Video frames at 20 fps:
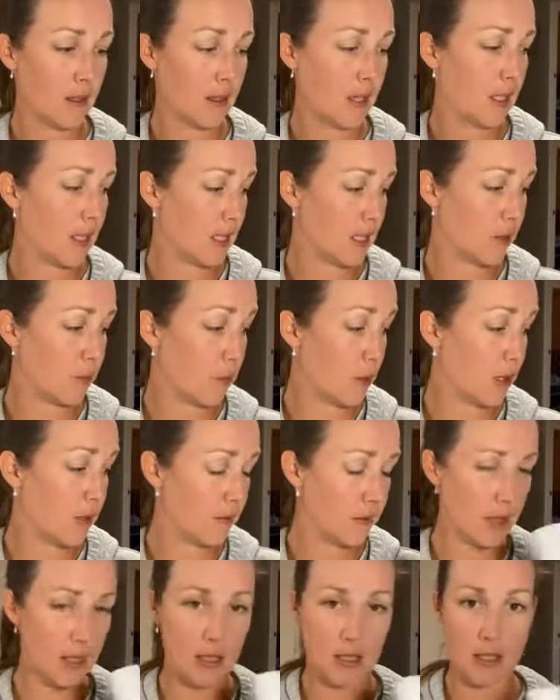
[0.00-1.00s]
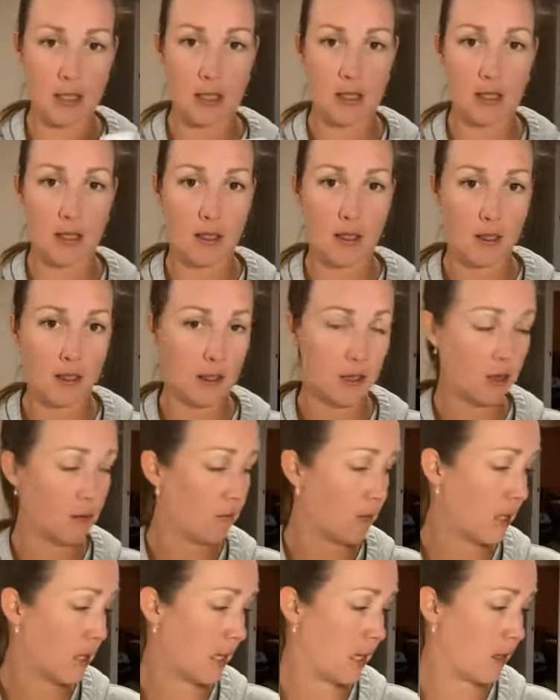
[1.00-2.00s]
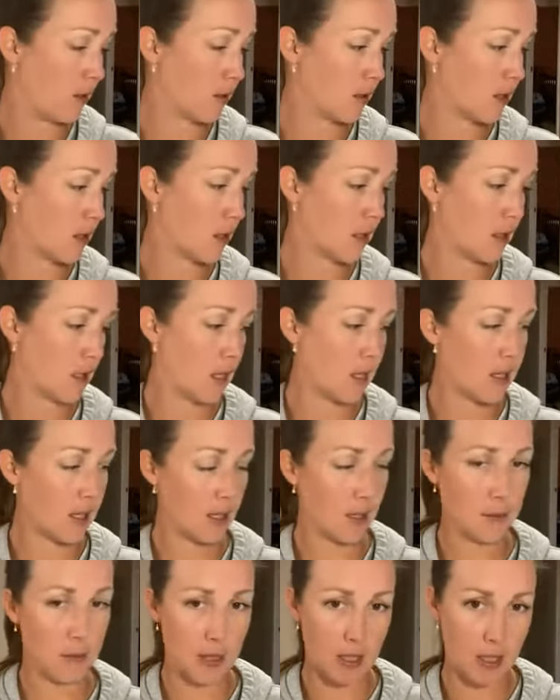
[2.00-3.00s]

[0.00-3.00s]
at least one of these to run out. I think I'm